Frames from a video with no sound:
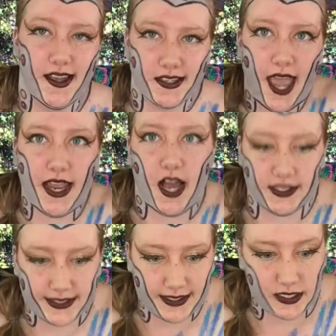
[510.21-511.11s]

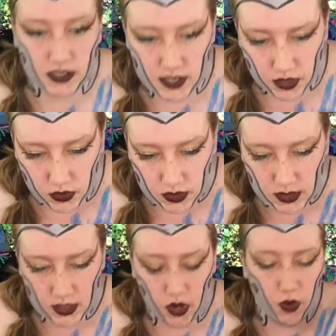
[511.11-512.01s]
chaos ensues,
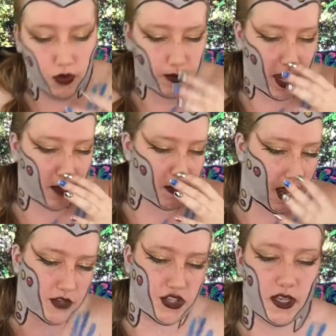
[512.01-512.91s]
so the Bad
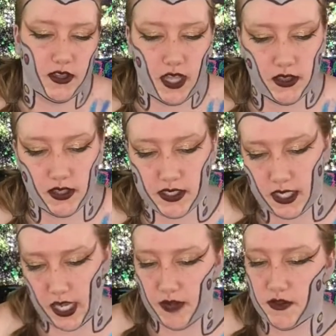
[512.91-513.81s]
Batch and then the
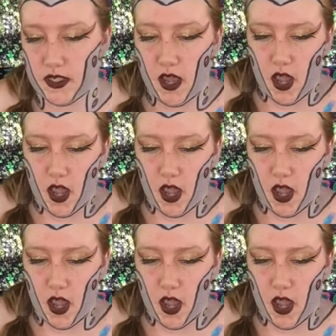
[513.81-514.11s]
slaves